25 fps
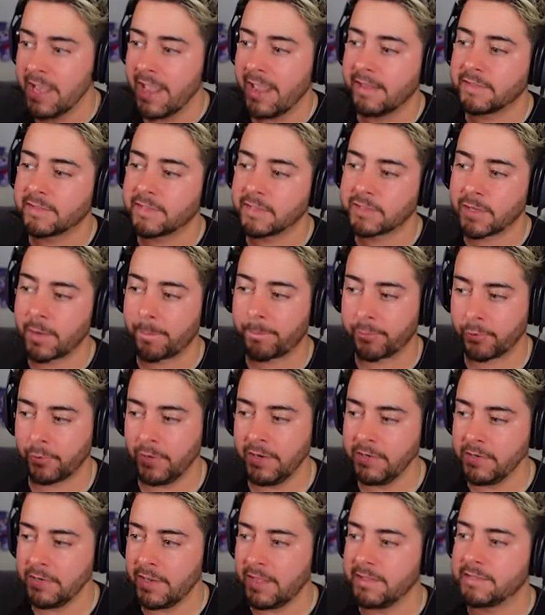Is this a
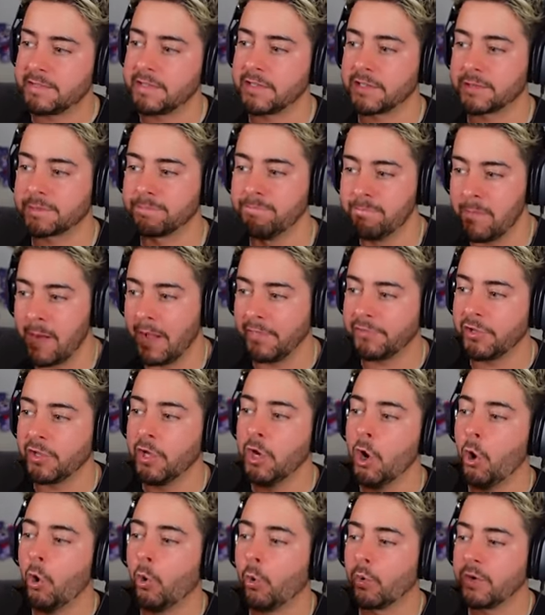print? Is this mud?
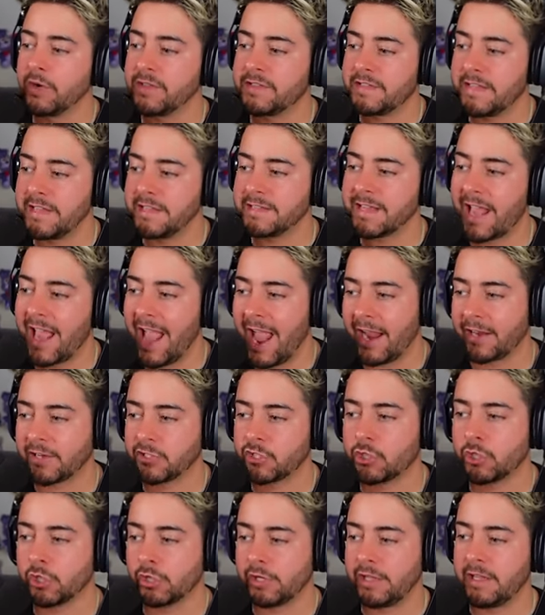Or is this
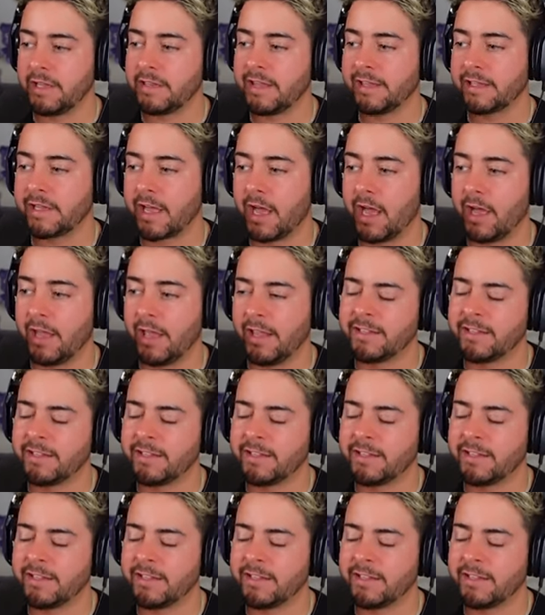actually like a...